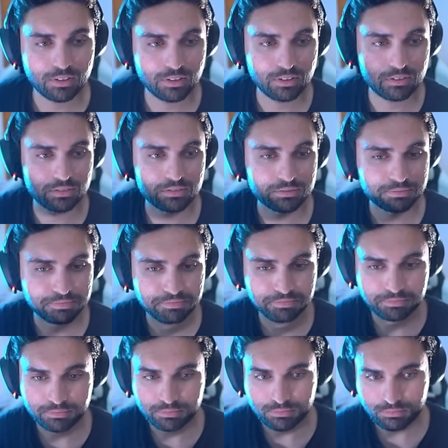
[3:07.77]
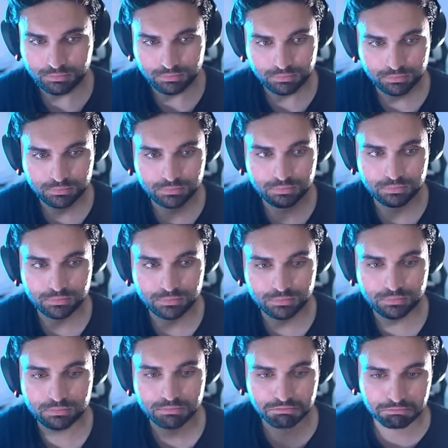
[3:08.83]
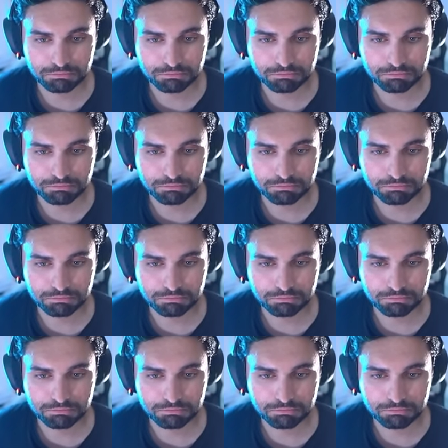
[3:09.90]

as well, but it needs time. That